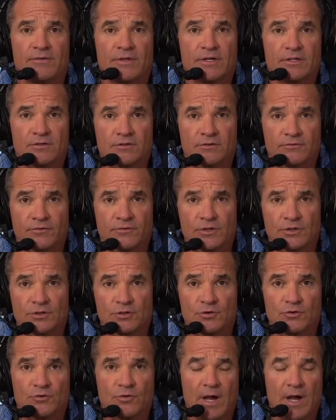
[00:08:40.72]
that
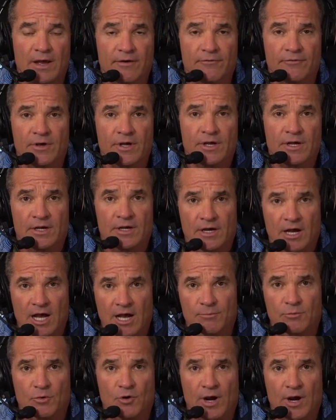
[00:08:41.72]
you have
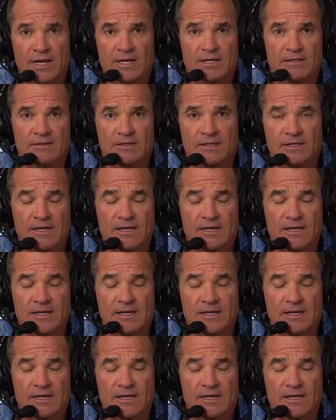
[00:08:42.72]
upgraded the